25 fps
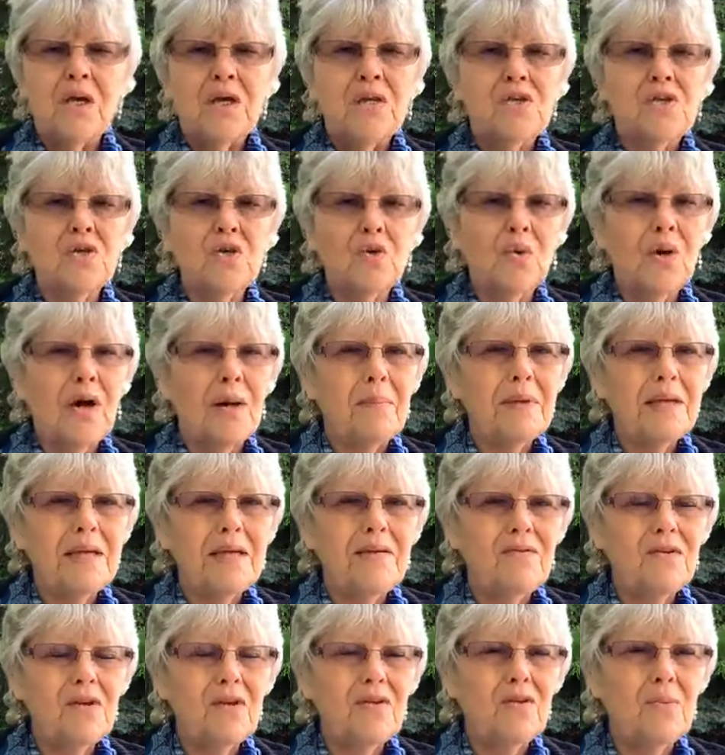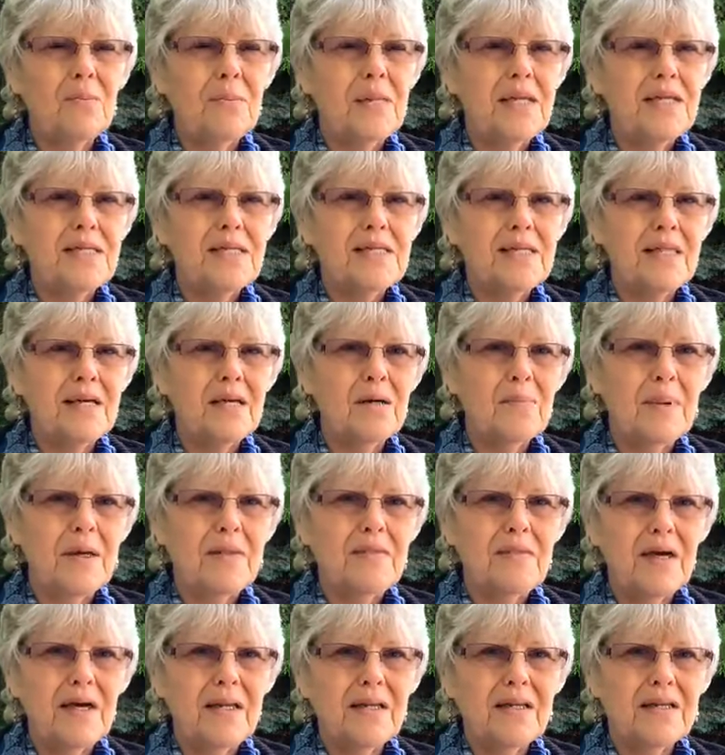So I'm going to give you another minute to think
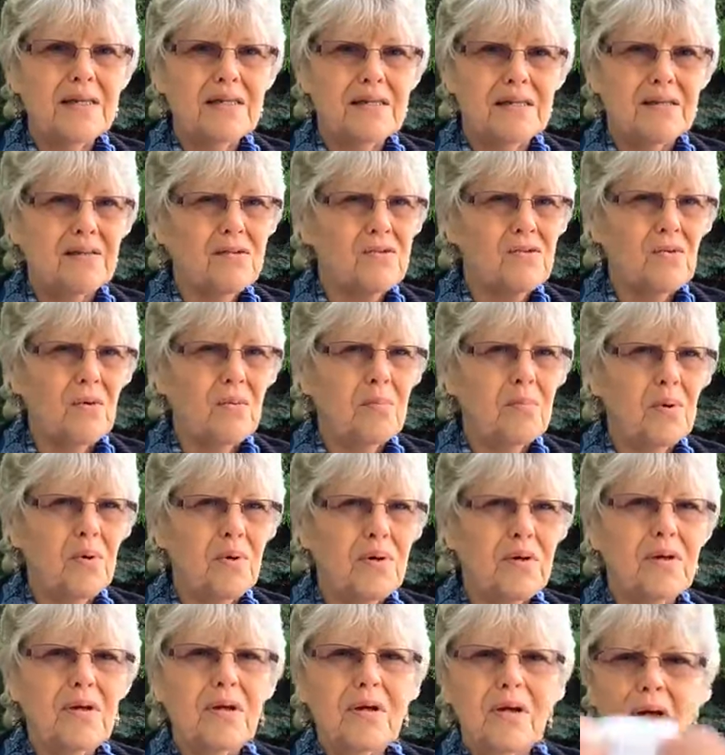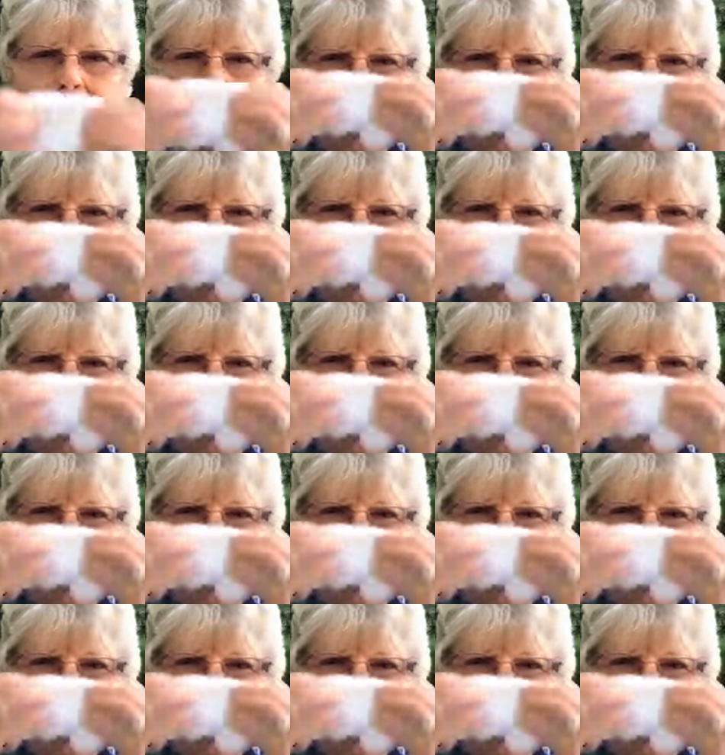about that because it's so important.